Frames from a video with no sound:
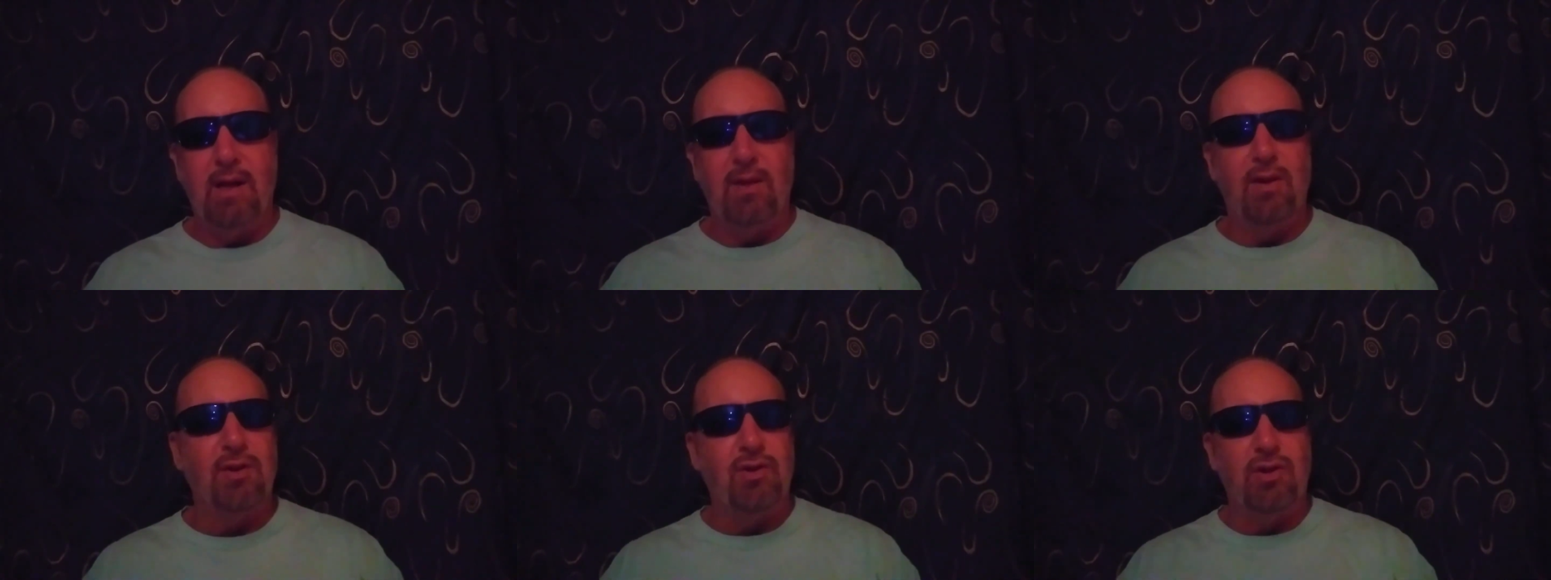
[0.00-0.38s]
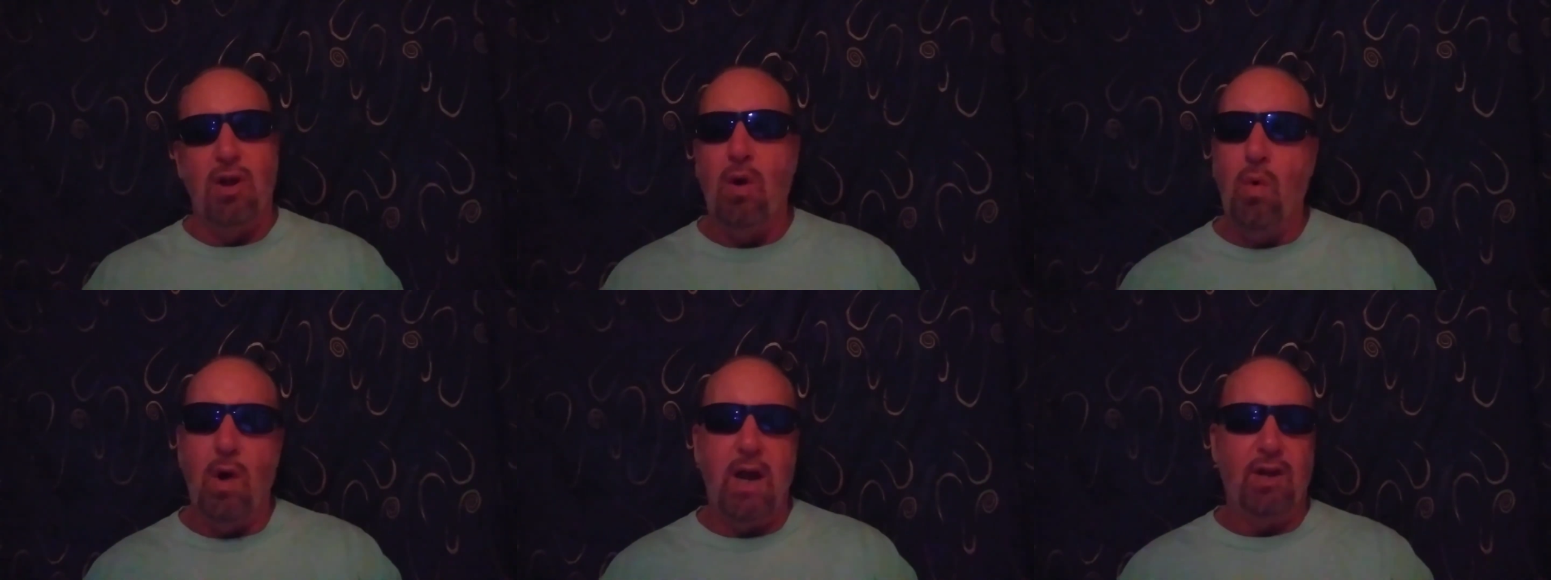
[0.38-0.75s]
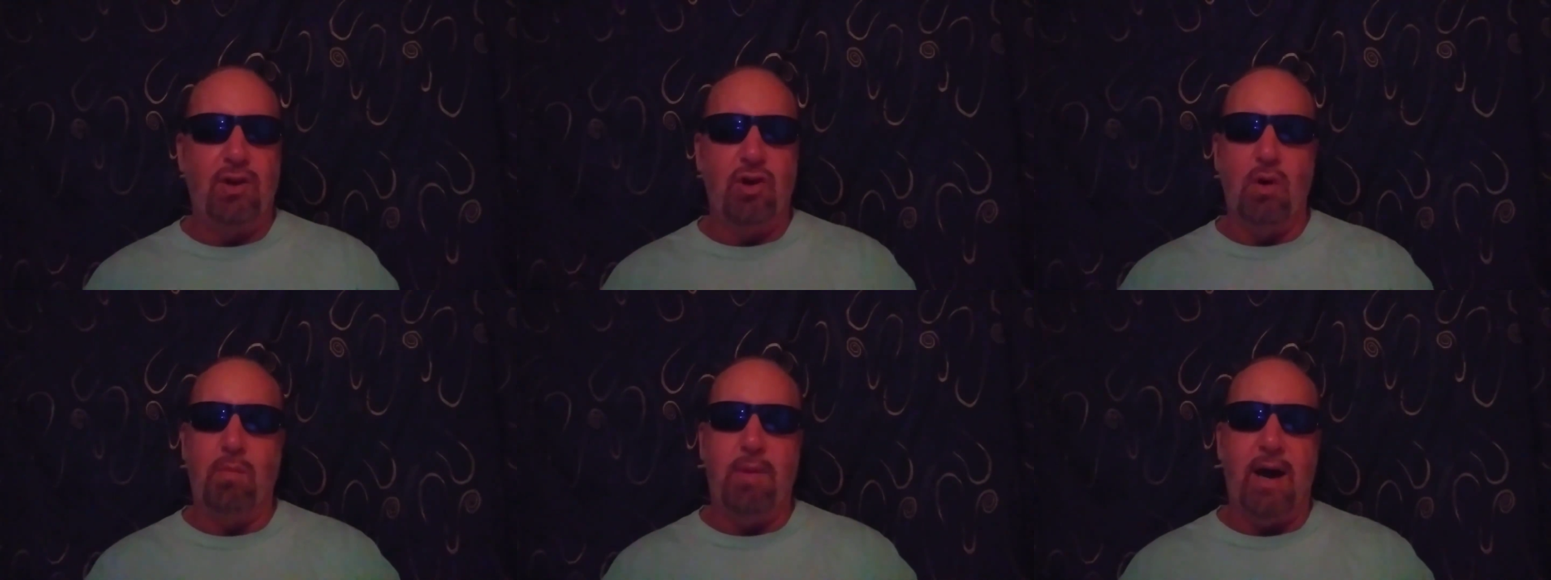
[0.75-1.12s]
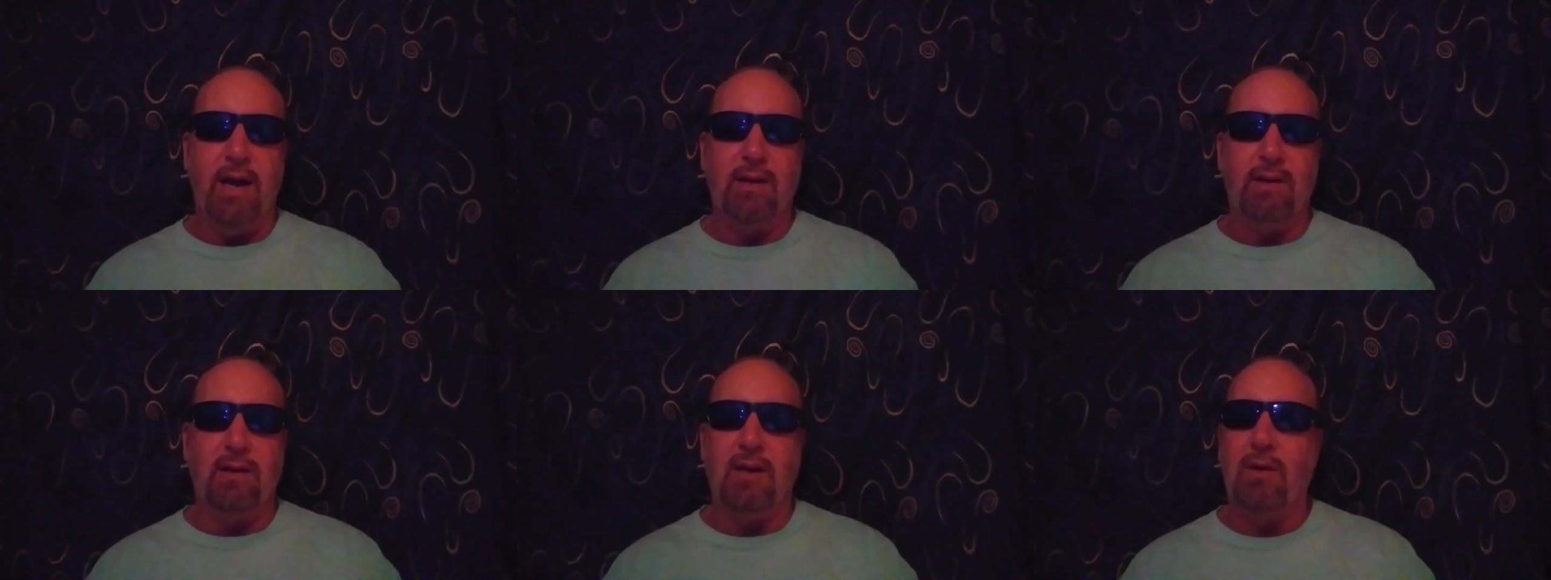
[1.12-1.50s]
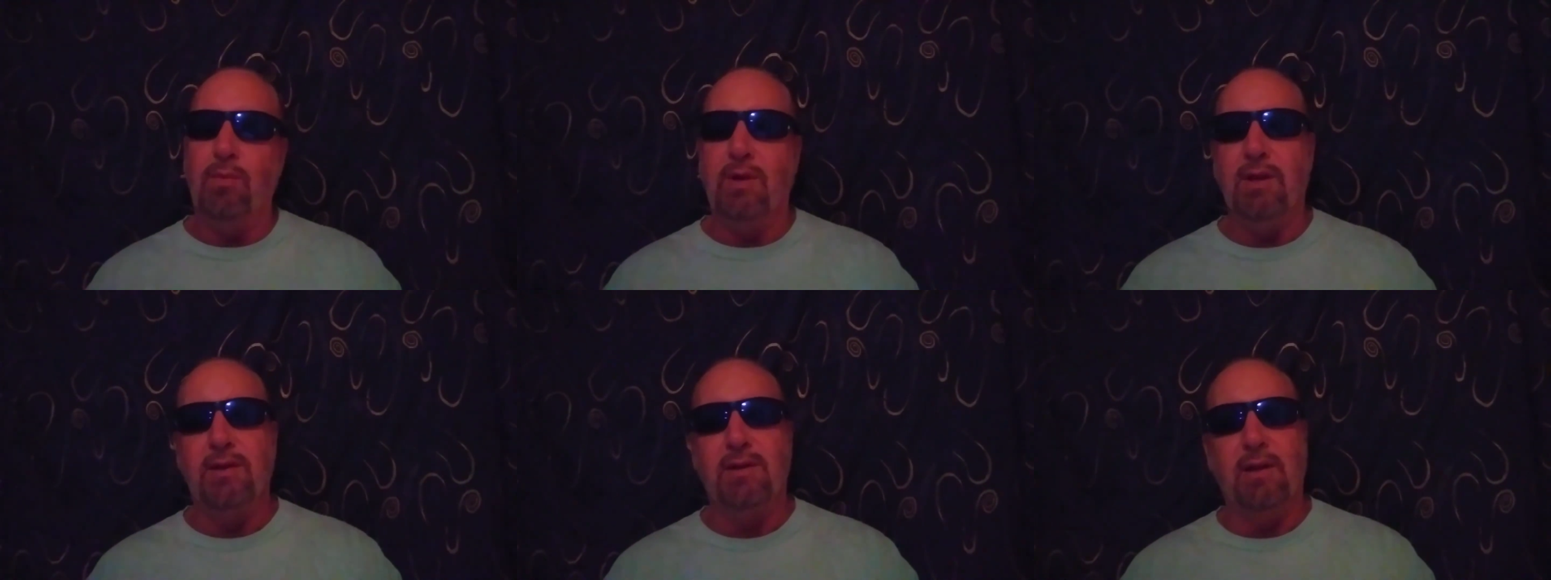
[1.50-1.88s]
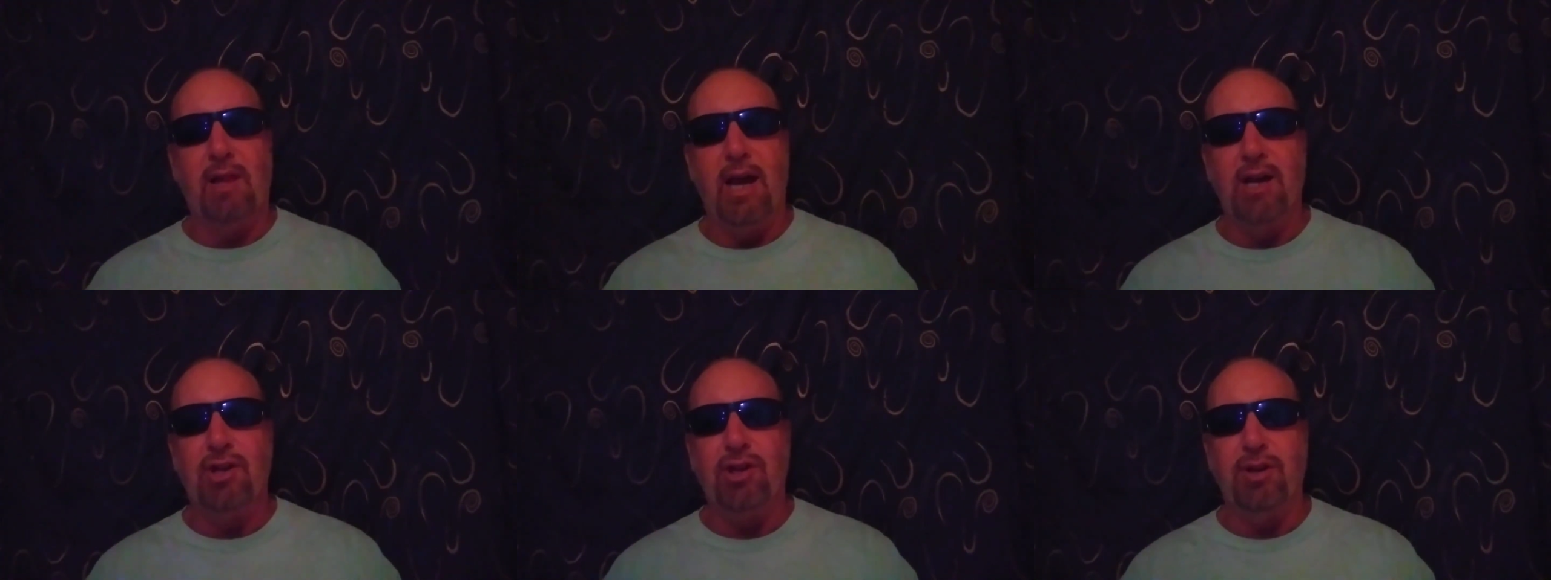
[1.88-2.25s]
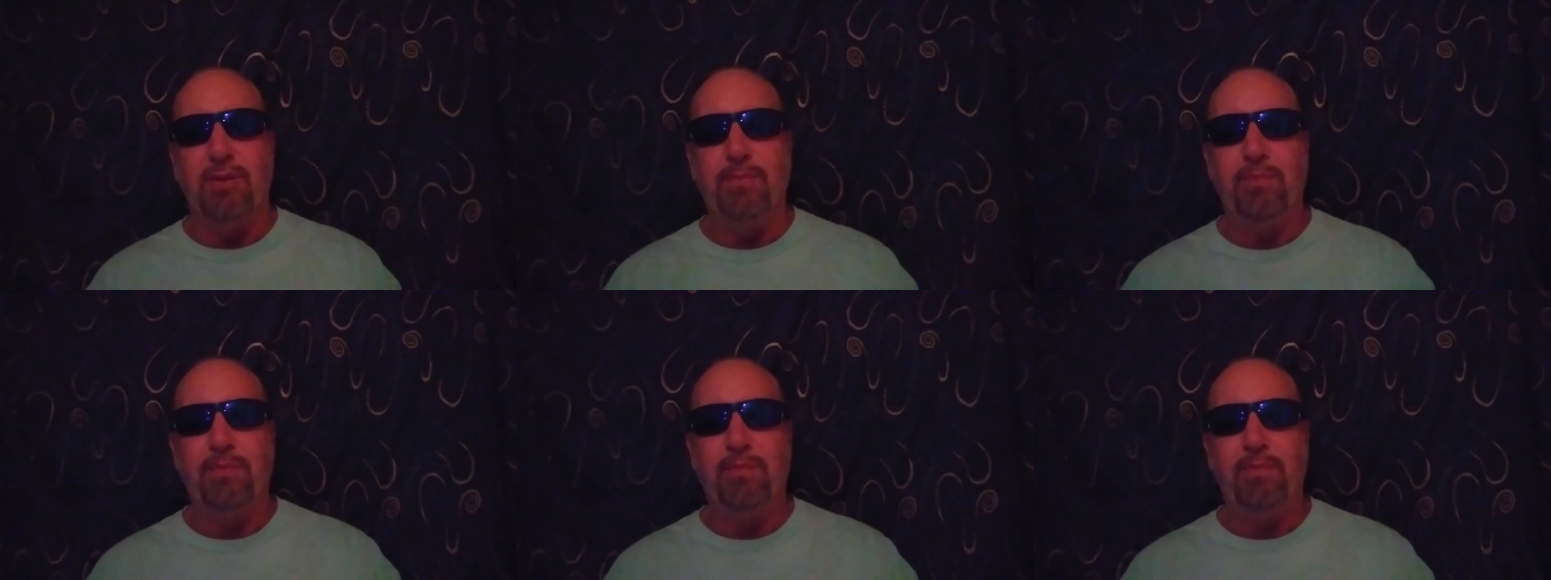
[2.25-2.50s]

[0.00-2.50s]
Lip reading: there's no way Joe Biden can win this election.